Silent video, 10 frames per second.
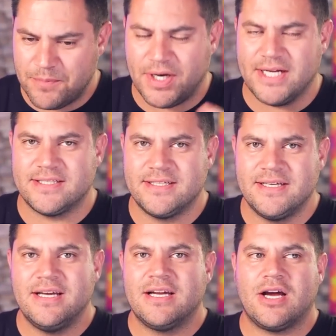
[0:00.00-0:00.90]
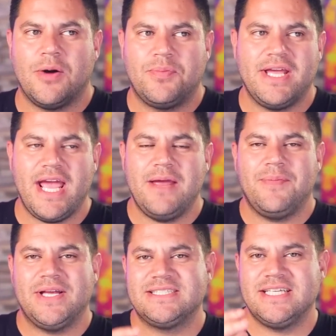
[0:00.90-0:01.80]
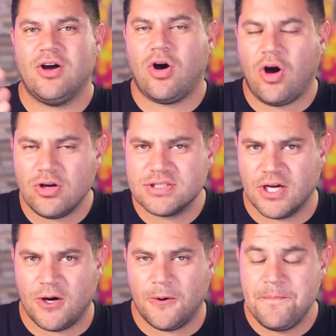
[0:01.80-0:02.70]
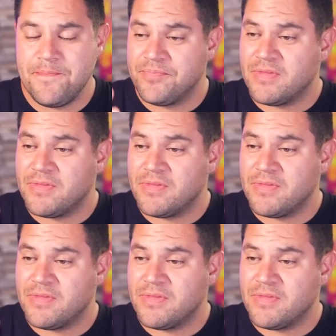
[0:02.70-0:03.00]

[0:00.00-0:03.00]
But company ABC also